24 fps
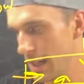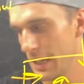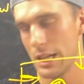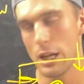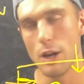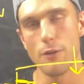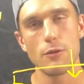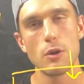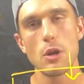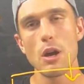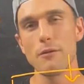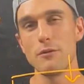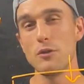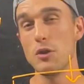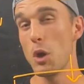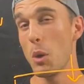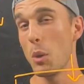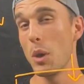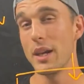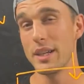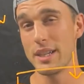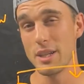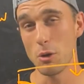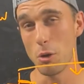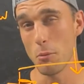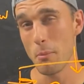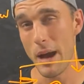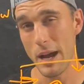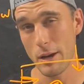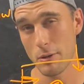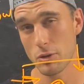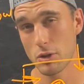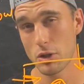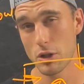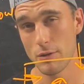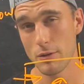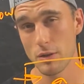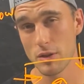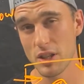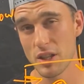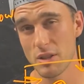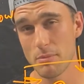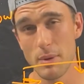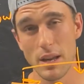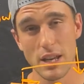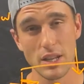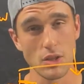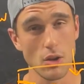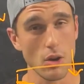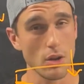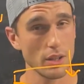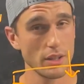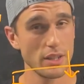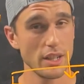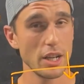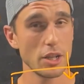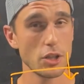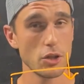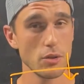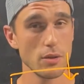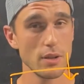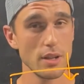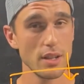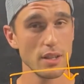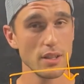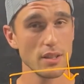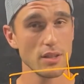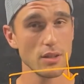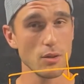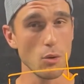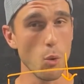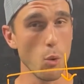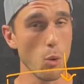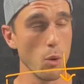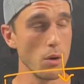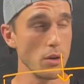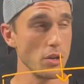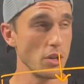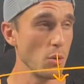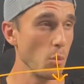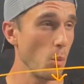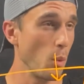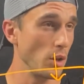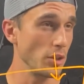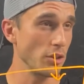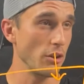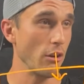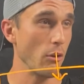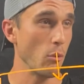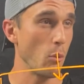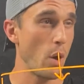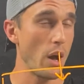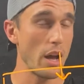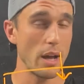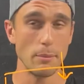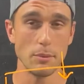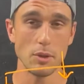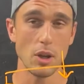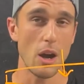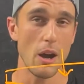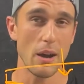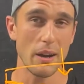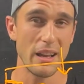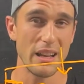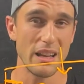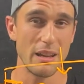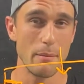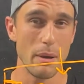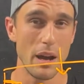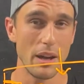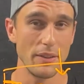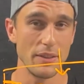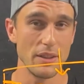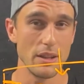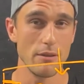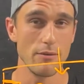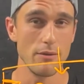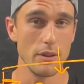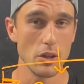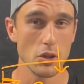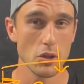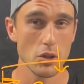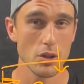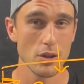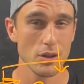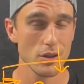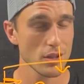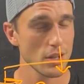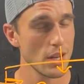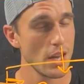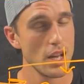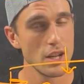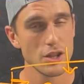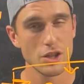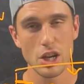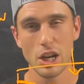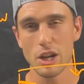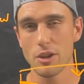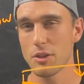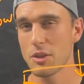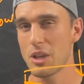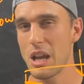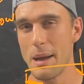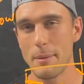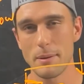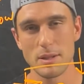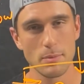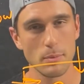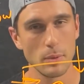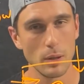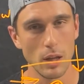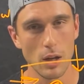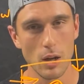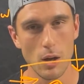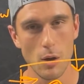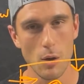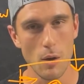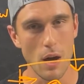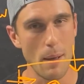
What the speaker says: Now, if you have no idea what microservices-based architecture is, or you're wondering why I'm talking about the Avengers, check out the comments below.